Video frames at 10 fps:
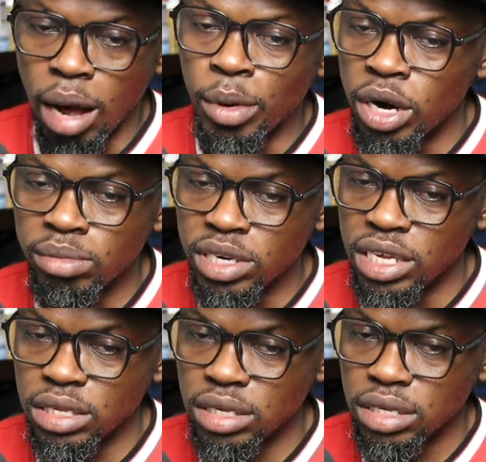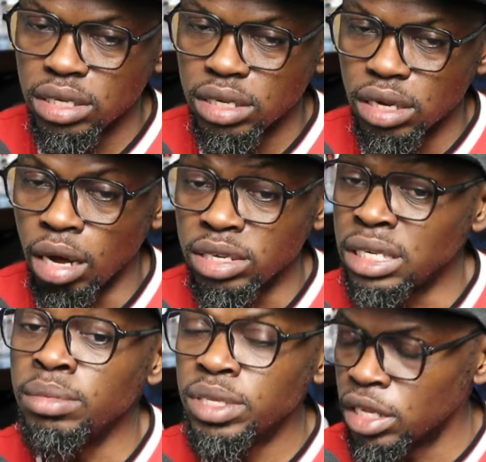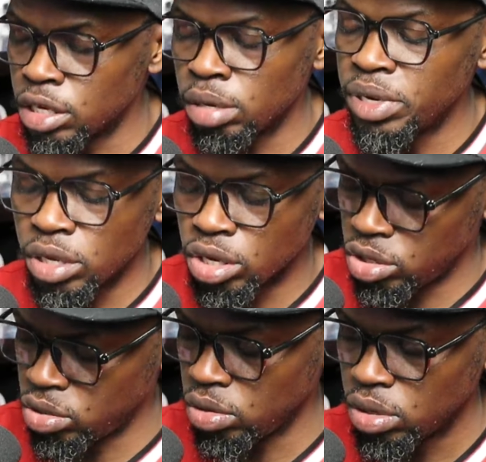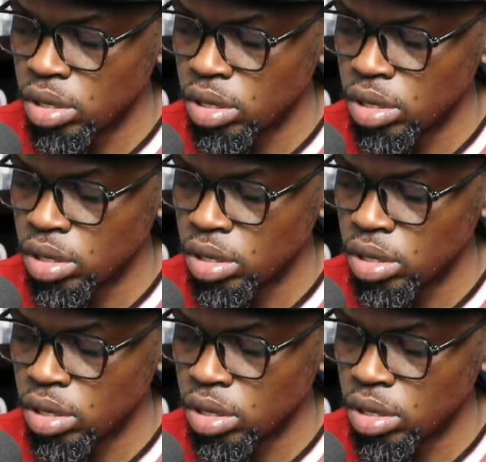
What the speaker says: Amorim seems determined not to.